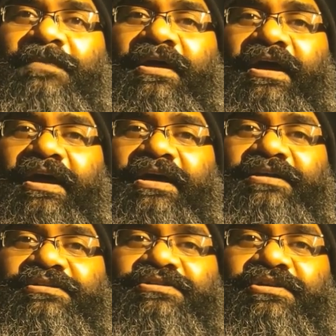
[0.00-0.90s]

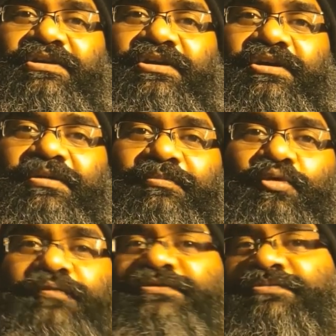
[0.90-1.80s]
and
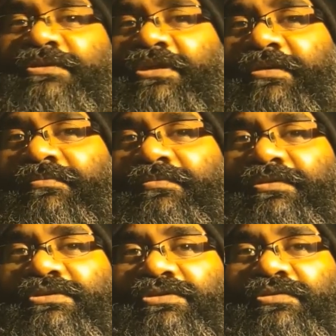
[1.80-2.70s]
moves with him
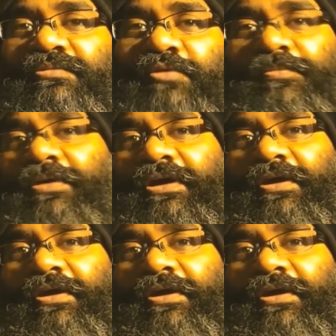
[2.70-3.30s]
to Mumbai.